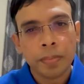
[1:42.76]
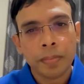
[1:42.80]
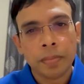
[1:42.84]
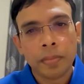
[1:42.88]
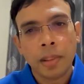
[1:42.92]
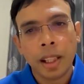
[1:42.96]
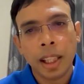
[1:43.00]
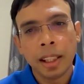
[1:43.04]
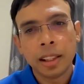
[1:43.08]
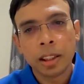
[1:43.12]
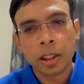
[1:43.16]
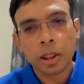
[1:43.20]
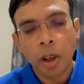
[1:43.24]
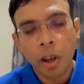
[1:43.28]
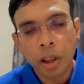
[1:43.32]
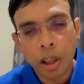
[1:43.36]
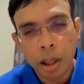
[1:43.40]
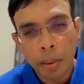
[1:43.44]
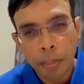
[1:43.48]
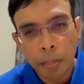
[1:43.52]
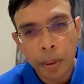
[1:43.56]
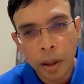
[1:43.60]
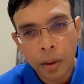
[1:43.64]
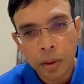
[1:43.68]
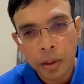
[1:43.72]
let's talk
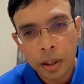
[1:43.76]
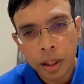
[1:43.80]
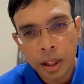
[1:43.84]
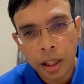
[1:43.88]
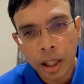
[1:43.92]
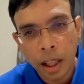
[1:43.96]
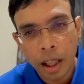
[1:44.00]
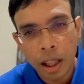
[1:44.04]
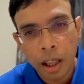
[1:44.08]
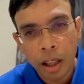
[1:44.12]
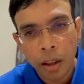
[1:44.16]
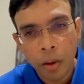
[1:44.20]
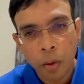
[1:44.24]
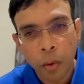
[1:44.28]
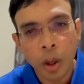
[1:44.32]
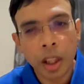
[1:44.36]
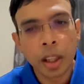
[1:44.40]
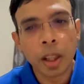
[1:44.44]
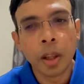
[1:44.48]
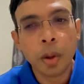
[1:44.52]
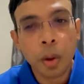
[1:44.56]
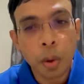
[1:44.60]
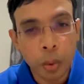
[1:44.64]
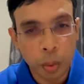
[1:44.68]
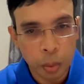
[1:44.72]
about what
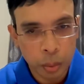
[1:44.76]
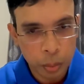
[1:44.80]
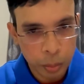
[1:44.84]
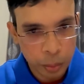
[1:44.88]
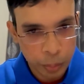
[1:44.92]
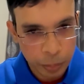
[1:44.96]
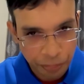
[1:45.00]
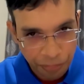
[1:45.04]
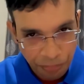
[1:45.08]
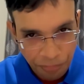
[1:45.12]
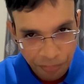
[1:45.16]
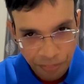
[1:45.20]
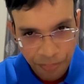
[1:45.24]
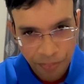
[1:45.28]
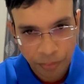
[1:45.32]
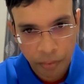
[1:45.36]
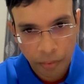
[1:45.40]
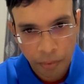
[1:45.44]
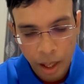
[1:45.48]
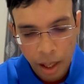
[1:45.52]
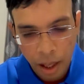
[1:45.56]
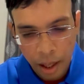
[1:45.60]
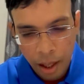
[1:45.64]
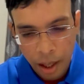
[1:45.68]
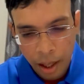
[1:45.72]
to do
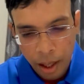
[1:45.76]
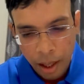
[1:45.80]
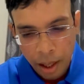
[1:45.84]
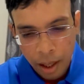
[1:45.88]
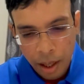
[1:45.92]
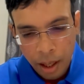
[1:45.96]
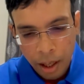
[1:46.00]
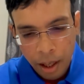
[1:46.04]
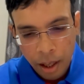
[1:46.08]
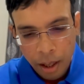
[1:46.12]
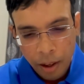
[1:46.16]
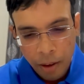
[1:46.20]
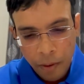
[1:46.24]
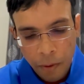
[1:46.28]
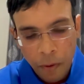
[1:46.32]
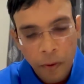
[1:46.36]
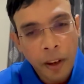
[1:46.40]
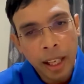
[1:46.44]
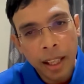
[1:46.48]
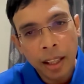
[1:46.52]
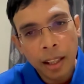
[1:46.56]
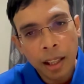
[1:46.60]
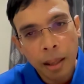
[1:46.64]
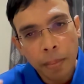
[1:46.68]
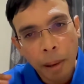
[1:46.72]

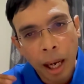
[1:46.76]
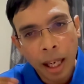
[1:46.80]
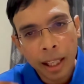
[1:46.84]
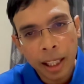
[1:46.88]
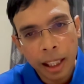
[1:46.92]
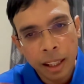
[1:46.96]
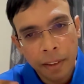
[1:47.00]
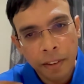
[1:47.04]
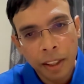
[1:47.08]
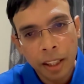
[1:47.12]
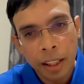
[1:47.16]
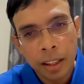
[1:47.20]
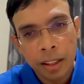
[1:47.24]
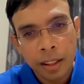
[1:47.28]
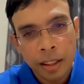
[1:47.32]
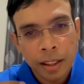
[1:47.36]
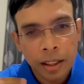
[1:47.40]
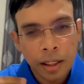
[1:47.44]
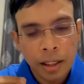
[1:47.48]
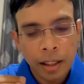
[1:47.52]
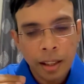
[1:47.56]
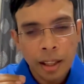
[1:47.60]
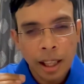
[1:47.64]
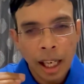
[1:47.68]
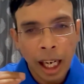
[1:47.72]
when the market will
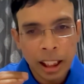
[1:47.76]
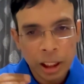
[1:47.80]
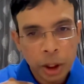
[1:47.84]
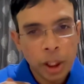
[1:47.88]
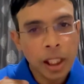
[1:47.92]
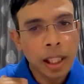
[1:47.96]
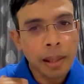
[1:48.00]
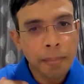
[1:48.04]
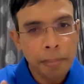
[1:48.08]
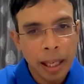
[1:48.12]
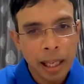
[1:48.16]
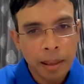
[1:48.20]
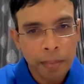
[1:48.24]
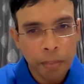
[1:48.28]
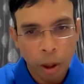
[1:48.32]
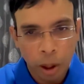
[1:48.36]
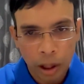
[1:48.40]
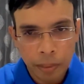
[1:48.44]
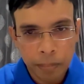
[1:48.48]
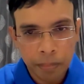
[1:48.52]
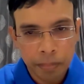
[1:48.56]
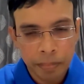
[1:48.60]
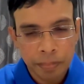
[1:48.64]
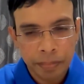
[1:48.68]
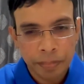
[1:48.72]
actually make
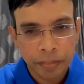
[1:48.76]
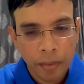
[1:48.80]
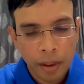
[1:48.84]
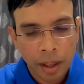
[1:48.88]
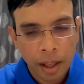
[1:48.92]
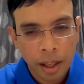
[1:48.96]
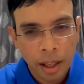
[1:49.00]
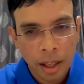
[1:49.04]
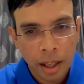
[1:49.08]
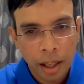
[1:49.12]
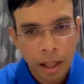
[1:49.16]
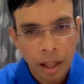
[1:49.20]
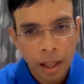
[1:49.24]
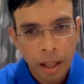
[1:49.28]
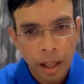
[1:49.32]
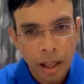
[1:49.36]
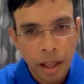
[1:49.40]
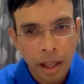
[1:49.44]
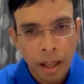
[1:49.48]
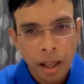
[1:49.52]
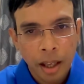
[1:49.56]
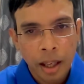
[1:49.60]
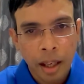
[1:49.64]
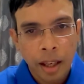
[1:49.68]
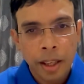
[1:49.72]
bottom.
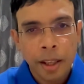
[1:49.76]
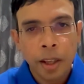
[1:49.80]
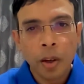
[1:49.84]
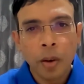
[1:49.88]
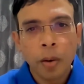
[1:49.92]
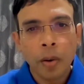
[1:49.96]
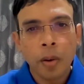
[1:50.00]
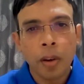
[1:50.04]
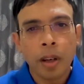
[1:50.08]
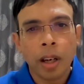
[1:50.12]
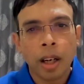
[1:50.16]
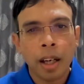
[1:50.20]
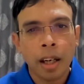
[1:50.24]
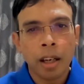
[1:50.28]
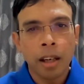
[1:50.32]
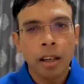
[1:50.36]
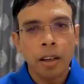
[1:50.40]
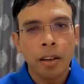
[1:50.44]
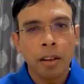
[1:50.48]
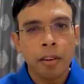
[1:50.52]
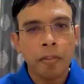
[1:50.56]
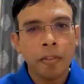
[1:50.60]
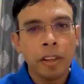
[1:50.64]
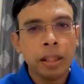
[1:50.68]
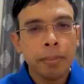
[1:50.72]

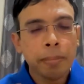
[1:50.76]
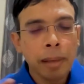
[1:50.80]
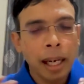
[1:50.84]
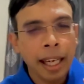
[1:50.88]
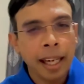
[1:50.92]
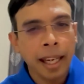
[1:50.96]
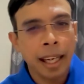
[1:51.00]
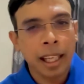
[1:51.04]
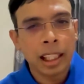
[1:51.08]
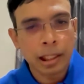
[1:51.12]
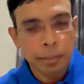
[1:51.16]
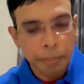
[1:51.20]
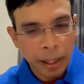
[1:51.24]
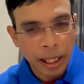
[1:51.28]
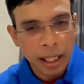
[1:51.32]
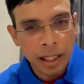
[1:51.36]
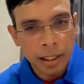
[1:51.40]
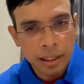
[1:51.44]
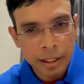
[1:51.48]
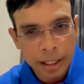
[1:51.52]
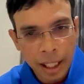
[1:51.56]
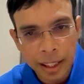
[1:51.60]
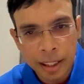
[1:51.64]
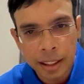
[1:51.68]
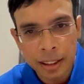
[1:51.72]
With my
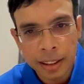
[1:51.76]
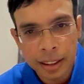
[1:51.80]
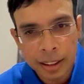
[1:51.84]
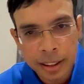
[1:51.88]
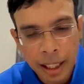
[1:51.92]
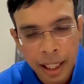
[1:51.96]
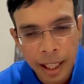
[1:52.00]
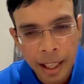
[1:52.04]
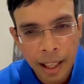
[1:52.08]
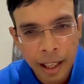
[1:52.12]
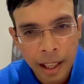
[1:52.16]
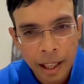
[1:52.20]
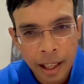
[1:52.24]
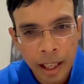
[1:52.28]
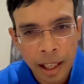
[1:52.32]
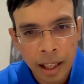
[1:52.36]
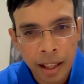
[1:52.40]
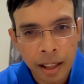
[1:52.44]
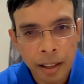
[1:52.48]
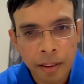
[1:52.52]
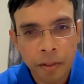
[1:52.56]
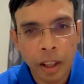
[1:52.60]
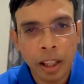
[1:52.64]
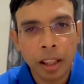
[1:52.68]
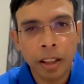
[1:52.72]
experience I can say,
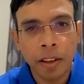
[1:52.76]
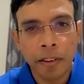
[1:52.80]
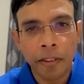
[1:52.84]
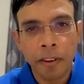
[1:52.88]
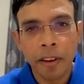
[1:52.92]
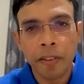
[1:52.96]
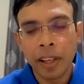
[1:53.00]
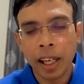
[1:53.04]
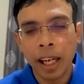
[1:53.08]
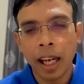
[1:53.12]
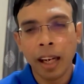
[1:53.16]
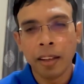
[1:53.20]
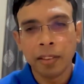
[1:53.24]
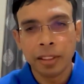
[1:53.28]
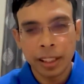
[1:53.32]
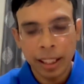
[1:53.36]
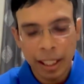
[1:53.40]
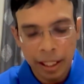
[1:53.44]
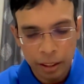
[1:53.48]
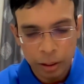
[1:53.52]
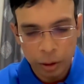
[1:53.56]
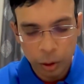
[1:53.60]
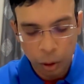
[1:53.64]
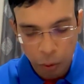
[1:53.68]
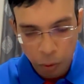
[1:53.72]
and whatever we have
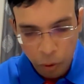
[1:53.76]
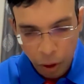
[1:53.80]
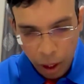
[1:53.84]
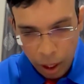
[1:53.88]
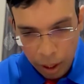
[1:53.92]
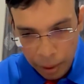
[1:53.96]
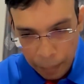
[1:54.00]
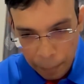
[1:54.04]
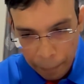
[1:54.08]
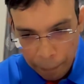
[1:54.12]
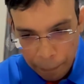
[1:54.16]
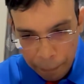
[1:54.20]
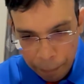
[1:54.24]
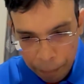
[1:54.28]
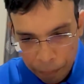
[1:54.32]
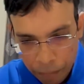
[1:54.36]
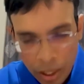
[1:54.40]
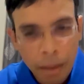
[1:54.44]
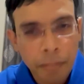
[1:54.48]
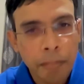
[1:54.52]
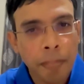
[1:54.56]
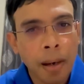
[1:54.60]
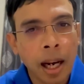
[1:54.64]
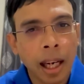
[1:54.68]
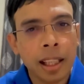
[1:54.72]
seen so far,
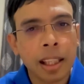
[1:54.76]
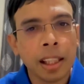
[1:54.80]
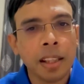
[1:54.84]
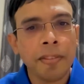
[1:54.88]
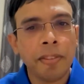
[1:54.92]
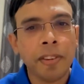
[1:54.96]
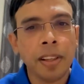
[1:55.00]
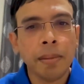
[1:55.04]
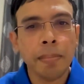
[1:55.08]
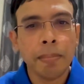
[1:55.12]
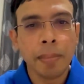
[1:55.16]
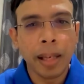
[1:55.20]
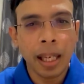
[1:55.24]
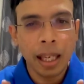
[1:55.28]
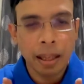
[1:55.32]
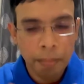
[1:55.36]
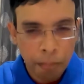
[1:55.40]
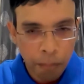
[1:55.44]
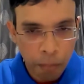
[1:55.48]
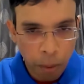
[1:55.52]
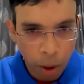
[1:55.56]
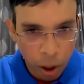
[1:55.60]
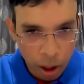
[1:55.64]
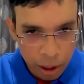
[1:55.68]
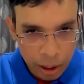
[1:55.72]
market will
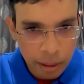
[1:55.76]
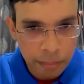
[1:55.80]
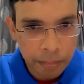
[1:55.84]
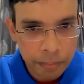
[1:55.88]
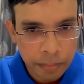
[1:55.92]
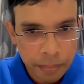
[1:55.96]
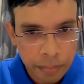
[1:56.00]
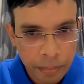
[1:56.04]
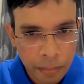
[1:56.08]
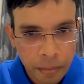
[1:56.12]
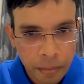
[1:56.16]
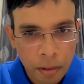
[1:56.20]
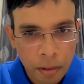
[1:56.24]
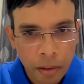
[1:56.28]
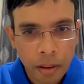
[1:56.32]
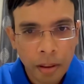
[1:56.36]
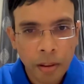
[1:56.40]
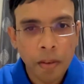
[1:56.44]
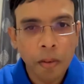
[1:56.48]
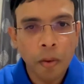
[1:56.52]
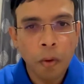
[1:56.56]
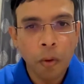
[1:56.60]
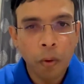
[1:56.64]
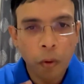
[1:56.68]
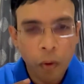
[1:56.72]
make bottom
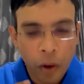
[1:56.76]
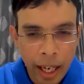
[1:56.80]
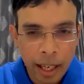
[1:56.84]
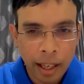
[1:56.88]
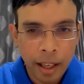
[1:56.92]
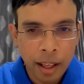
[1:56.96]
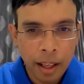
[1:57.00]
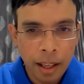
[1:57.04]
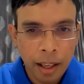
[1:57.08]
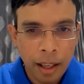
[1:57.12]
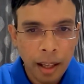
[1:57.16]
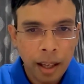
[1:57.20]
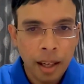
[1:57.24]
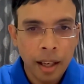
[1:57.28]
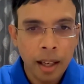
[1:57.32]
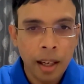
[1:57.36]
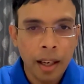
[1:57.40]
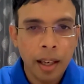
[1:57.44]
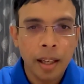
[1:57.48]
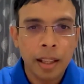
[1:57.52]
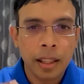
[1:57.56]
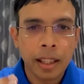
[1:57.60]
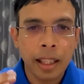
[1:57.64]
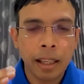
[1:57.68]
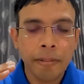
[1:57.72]
when
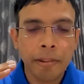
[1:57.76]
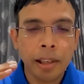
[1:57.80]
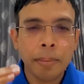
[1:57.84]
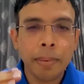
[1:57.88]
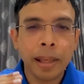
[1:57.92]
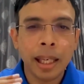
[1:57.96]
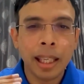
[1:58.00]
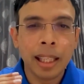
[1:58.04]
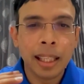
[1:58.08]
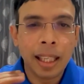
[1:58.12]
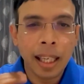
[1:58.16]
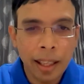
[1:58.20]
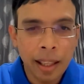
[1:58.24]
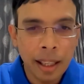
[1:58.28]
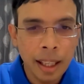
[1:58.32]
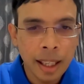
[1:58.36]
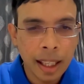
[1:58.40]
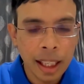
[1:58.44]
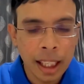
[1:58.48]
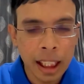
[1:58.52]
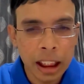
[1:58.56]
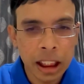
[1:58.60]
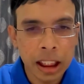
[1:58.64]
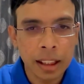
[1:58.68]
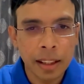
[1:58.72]
there will be a
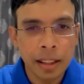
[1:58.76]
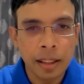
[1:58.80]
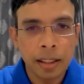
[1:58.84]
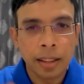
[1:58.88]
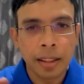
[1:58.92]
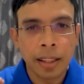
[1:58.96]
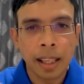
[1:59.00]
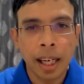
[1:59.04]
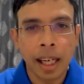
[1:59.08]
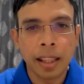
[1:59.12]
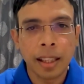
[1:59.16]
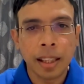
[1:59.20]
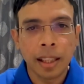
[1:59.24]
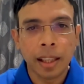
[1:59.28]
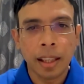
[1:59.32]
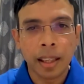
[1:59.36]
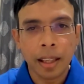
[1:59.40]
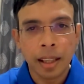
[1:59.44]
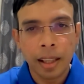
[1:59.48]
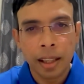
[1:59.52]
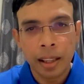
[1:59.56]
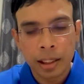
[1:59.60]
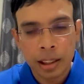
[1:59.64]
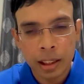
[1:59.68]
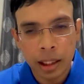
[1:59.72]
declaration that
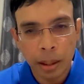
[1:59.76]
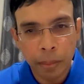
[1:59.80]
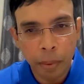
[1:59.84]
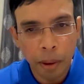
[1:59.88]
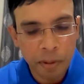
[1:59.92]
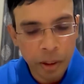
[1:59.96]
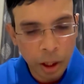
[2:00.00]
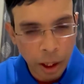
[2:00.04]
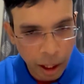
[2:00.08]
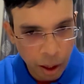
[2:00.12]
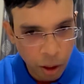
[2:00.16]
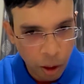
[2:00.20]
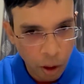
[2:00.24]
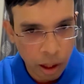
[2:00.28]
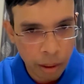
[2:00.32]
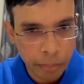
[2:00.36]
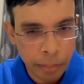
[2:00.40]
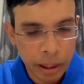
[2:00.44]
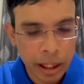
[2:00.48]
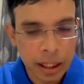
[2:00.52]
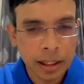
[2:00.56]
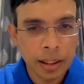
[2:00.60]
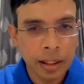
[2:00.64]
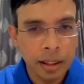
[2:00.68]
some of the economies,